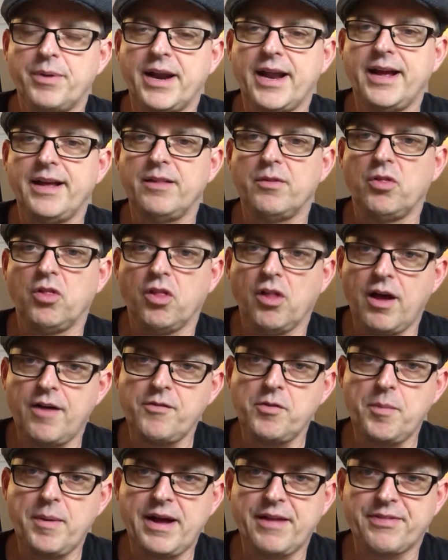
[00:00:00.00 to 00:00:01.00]
But I
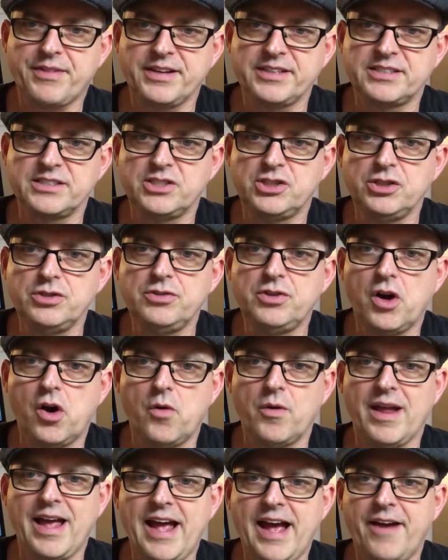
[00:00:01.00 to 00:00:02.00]
love about these is you
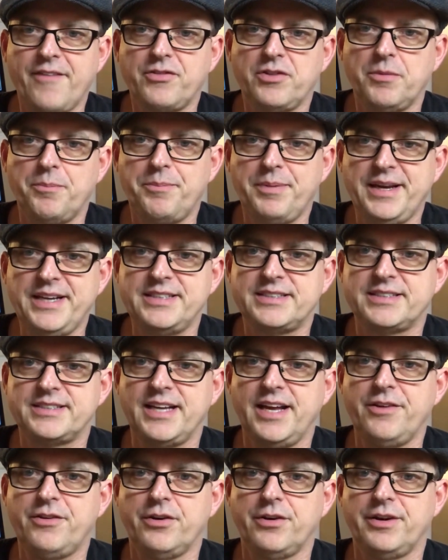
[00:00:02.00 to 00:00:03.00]
don't have to be
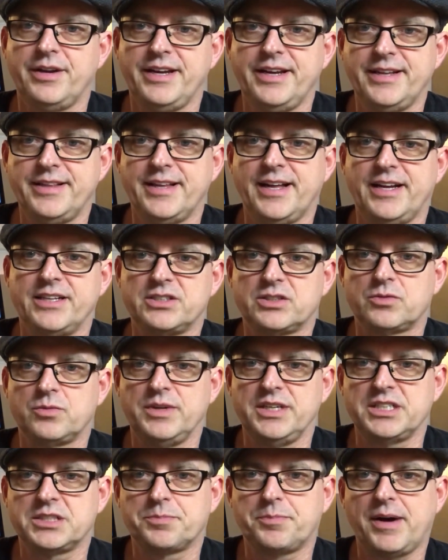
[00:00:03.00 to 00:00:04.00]
centered in that
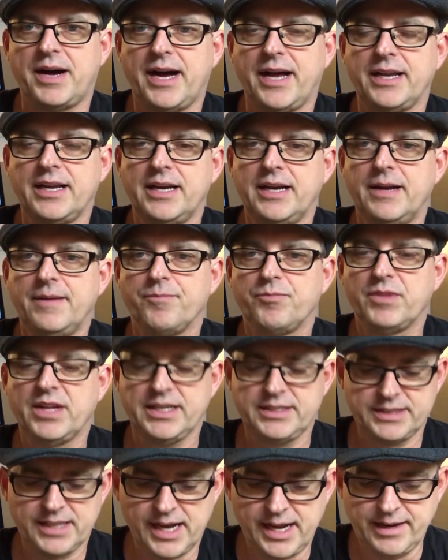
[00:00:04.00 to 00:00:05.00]
sweet spot.
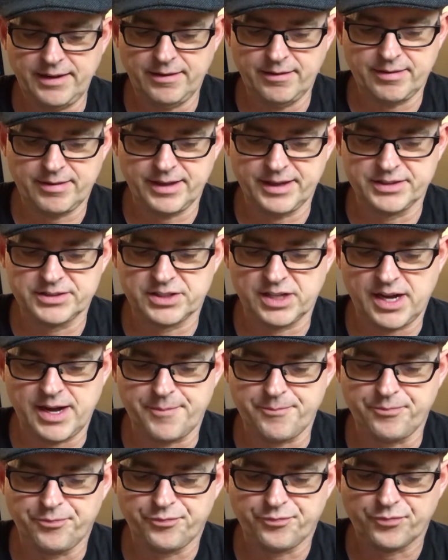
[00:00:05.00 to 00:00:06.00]
They tighten things
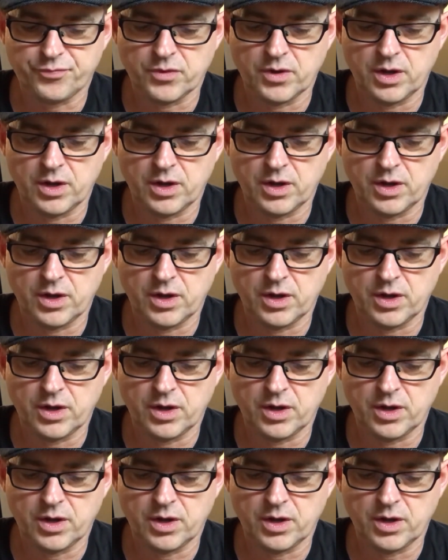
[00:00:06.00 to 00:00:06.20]
up.